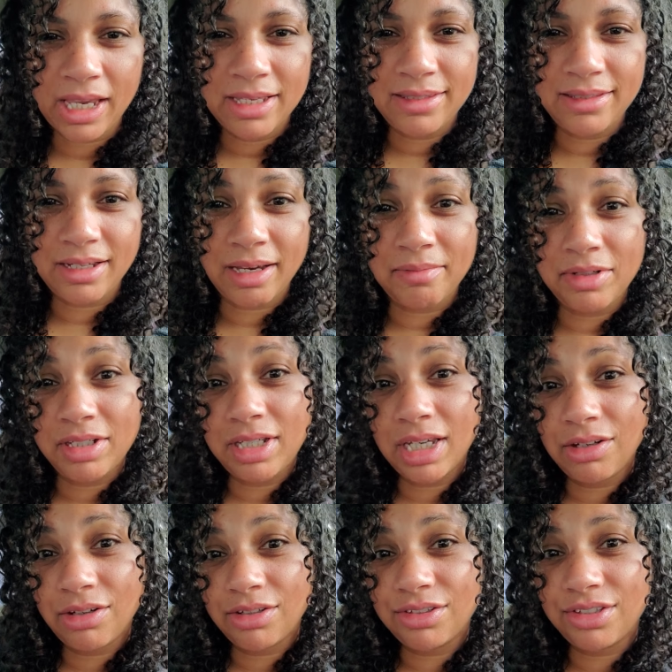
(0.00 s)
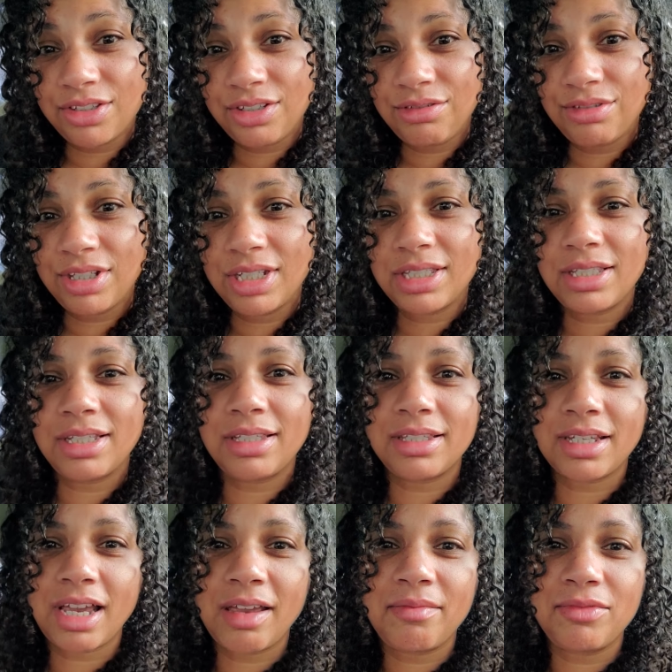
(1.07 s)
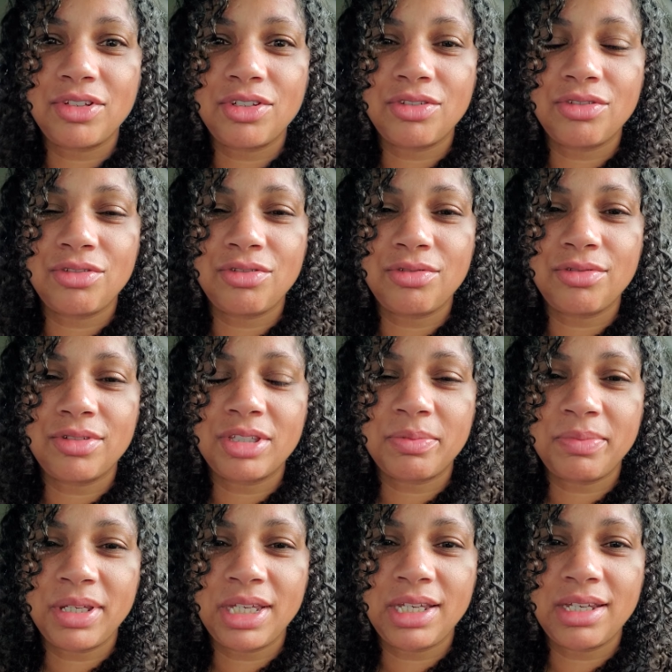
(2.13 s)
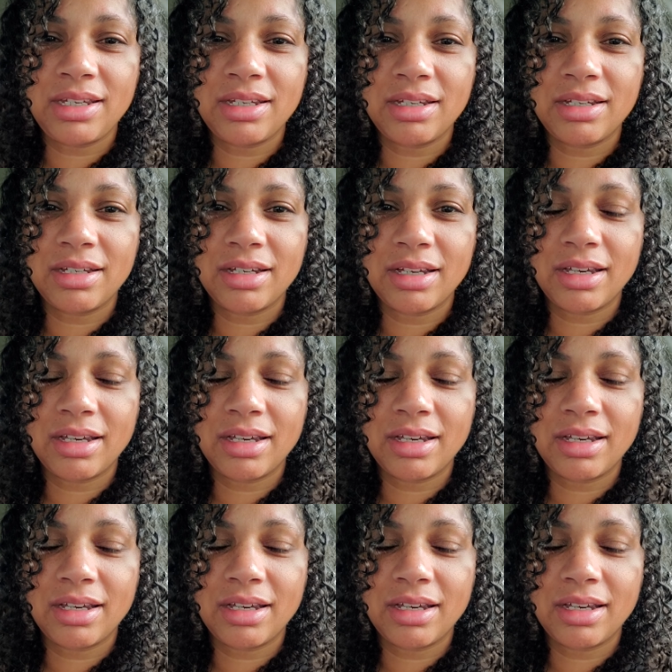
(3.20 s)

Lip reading: It's time to take on students. It's time to speak